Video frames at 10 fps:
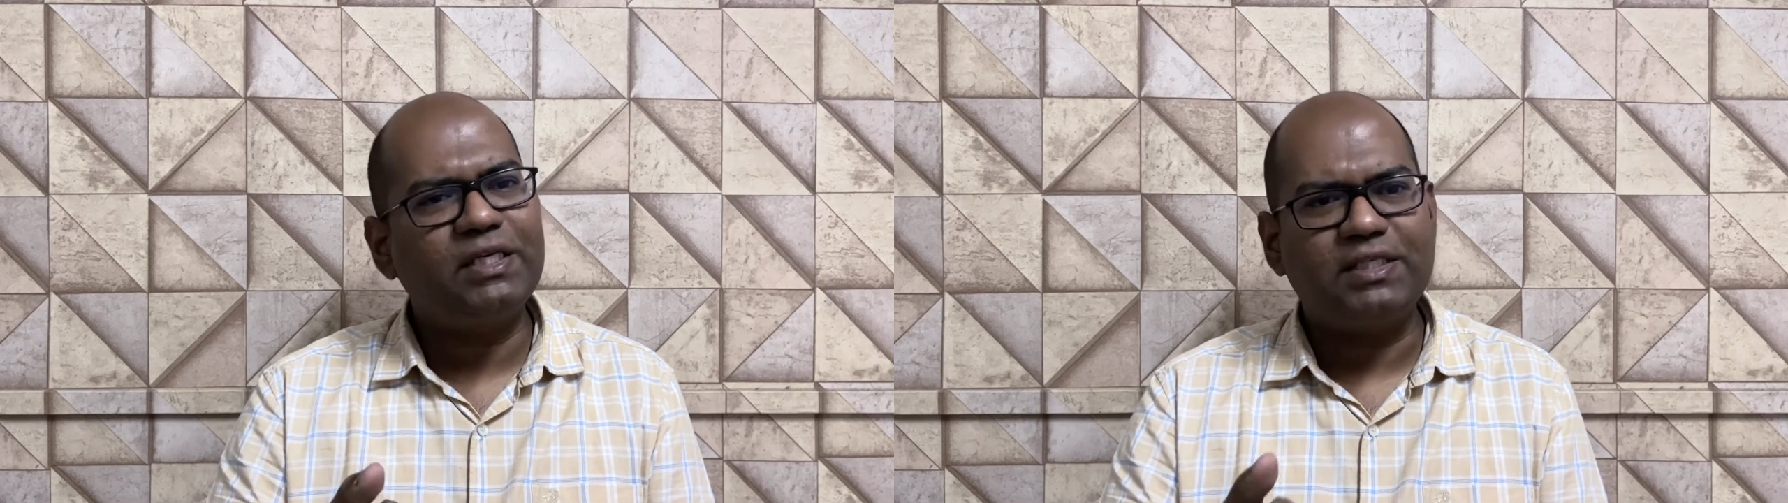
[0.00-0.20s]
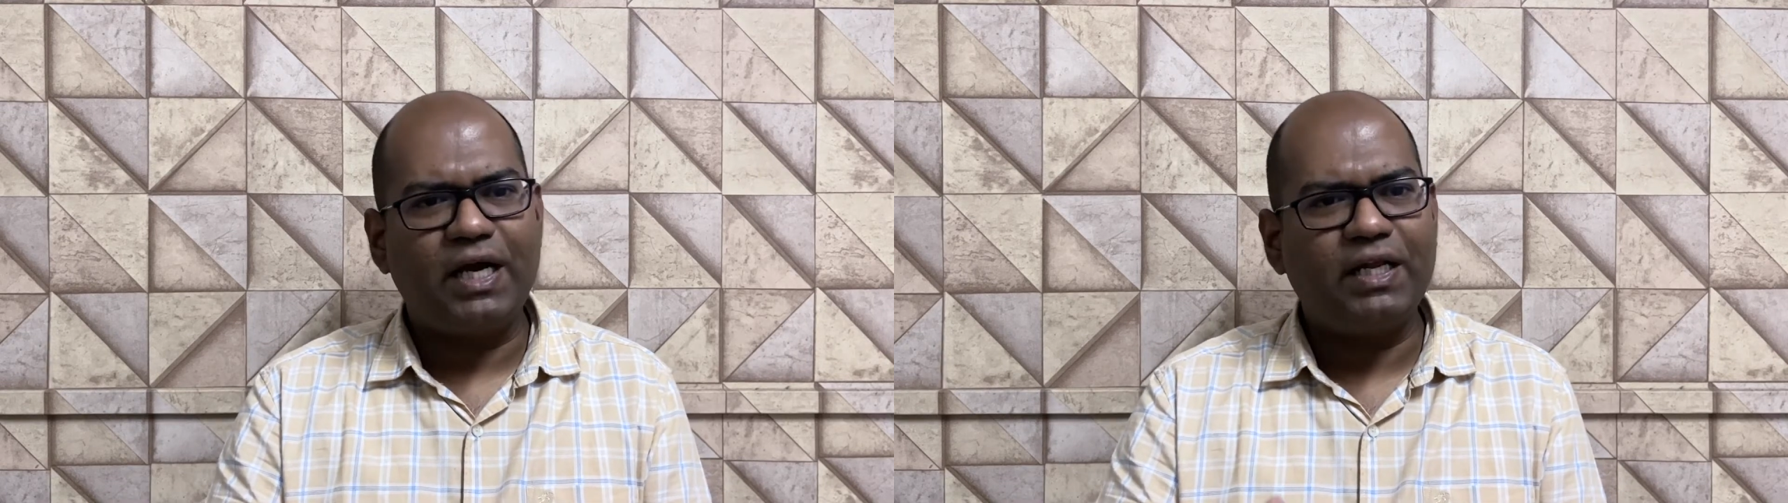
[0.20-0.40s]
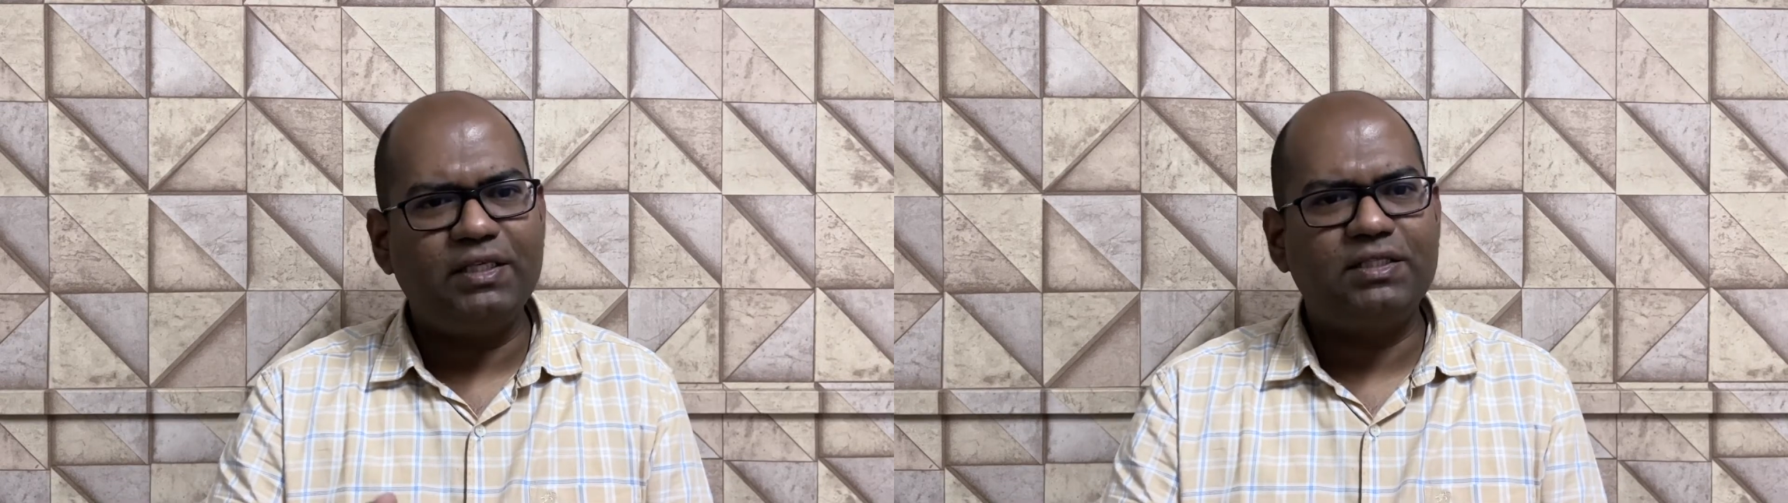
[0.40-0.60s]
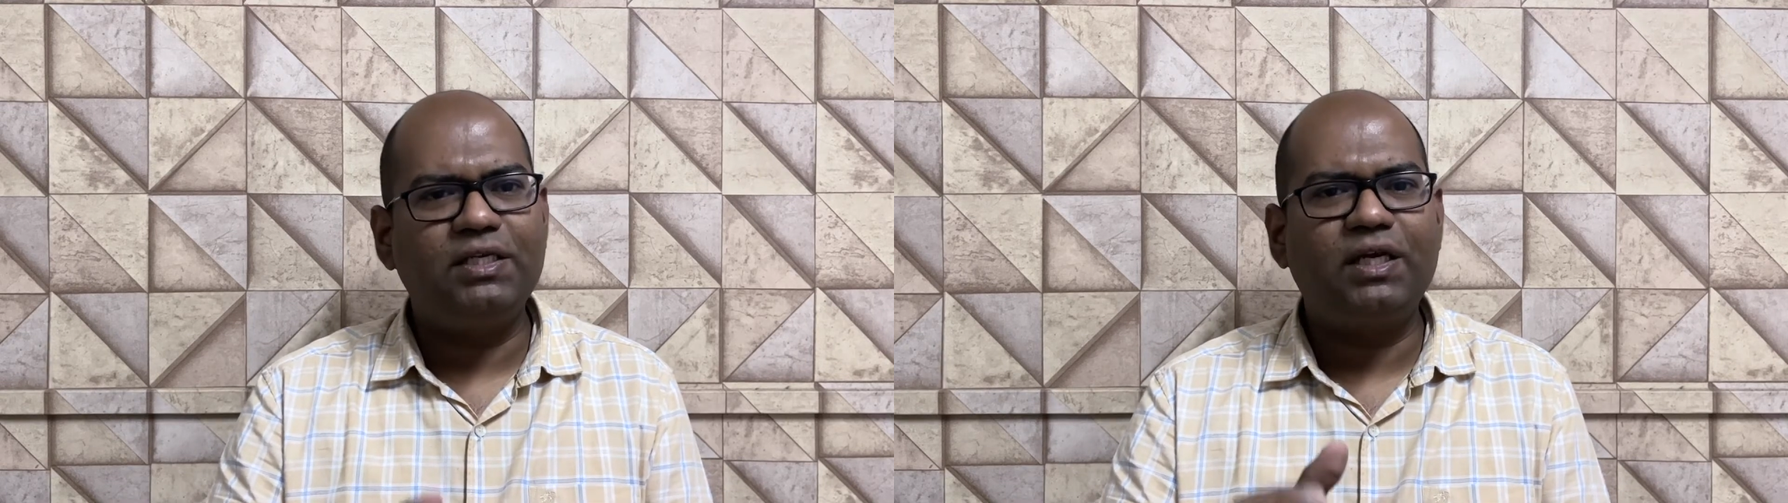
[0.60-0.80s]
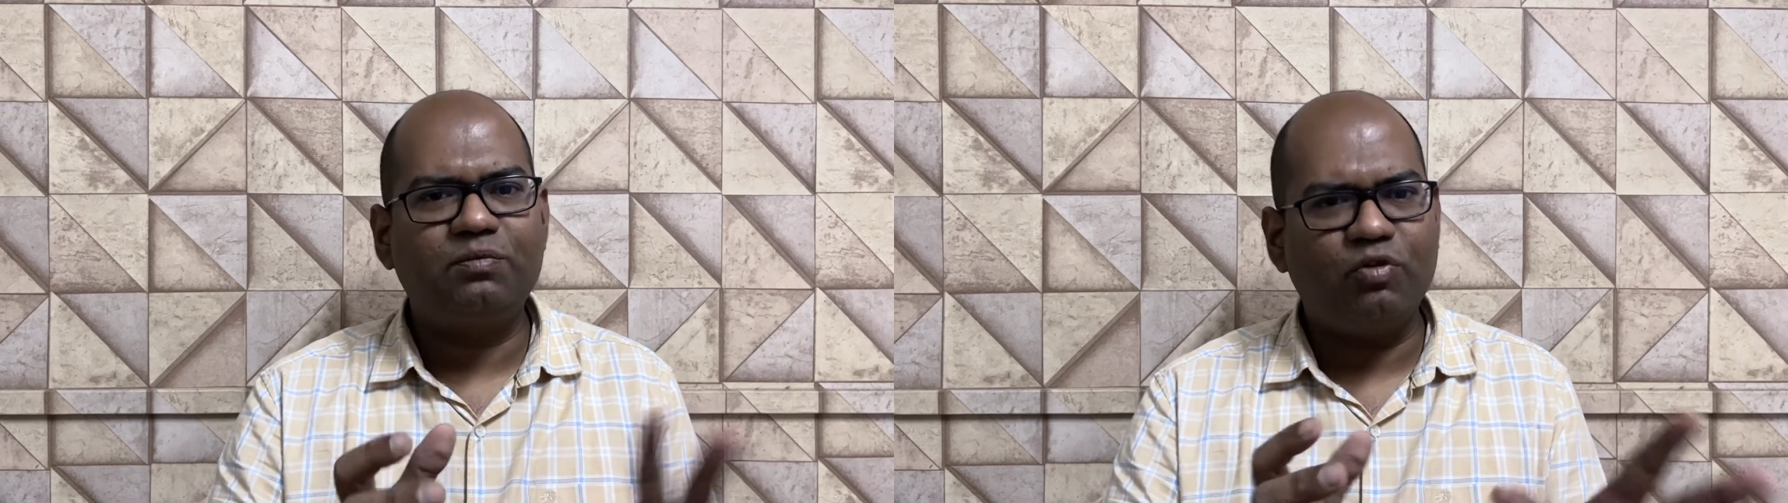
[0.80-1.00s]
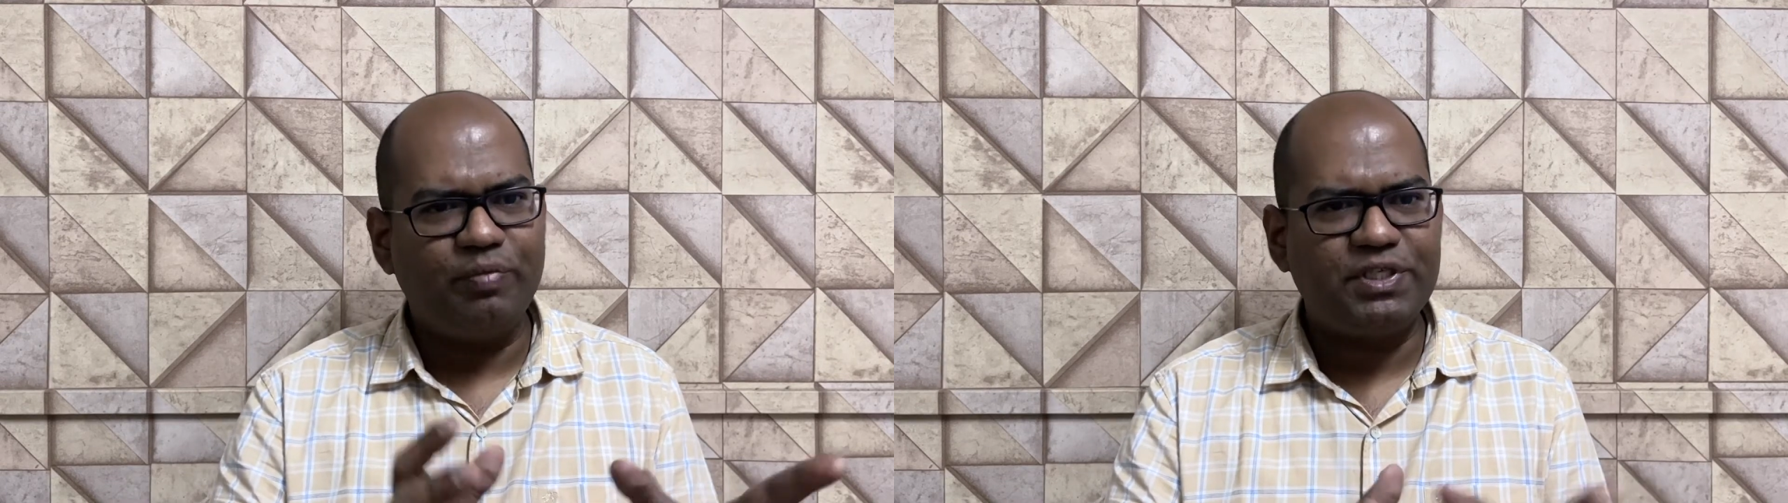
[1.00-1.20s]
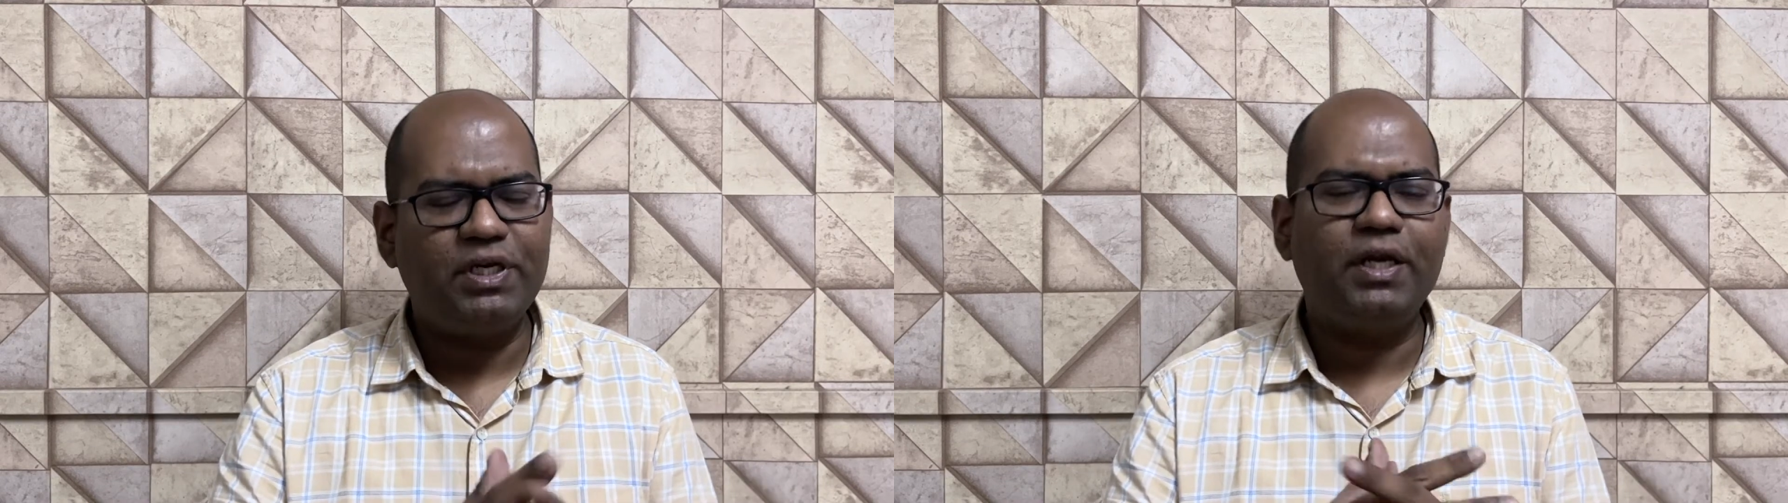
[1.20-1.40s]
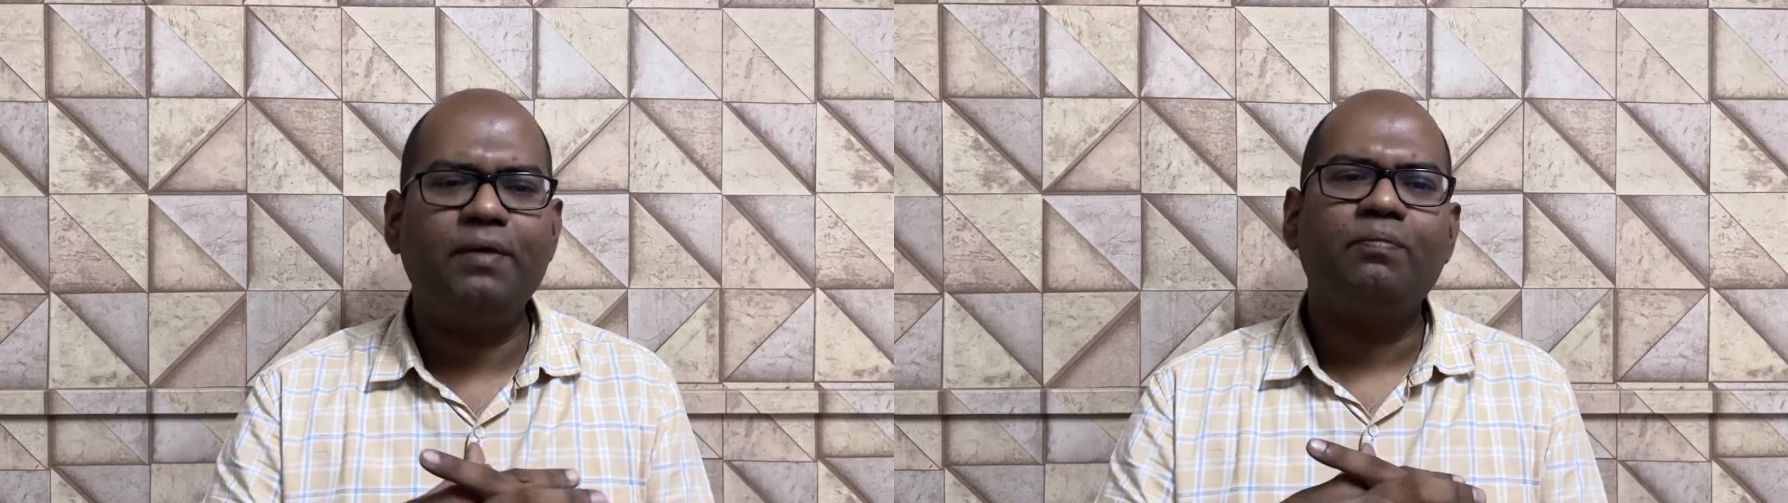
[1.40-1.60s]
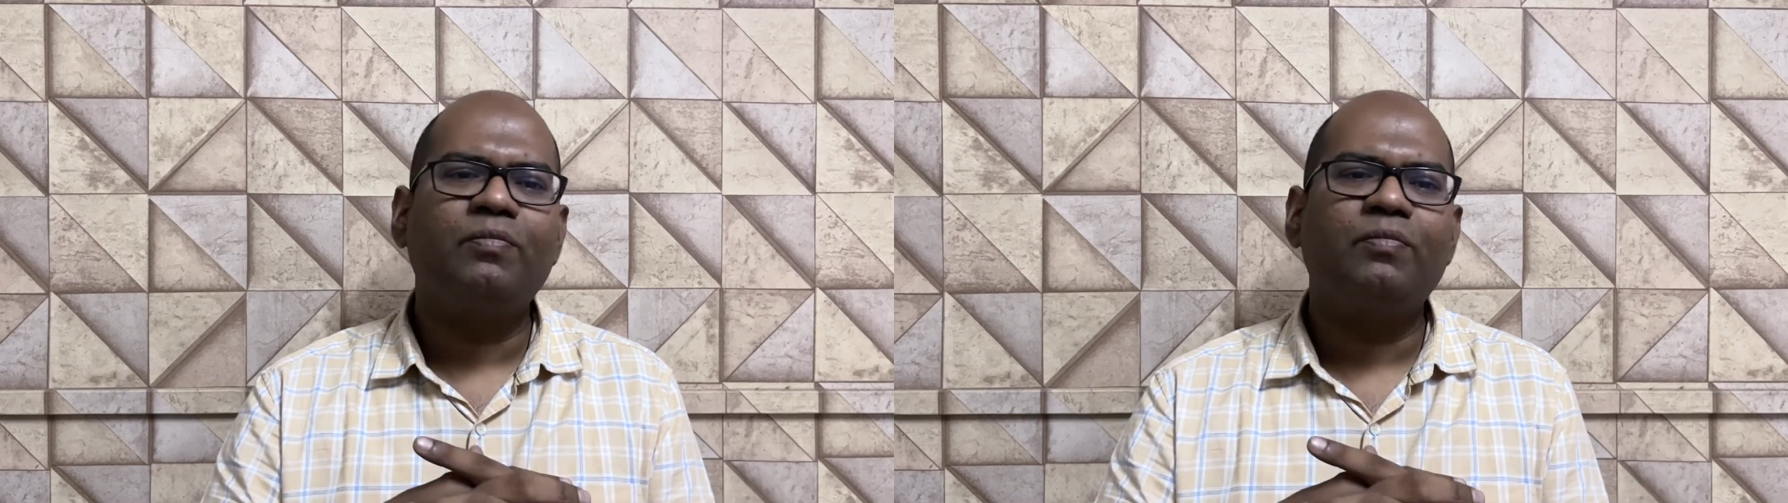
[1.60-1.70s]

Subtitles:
challenges in terms of machinery.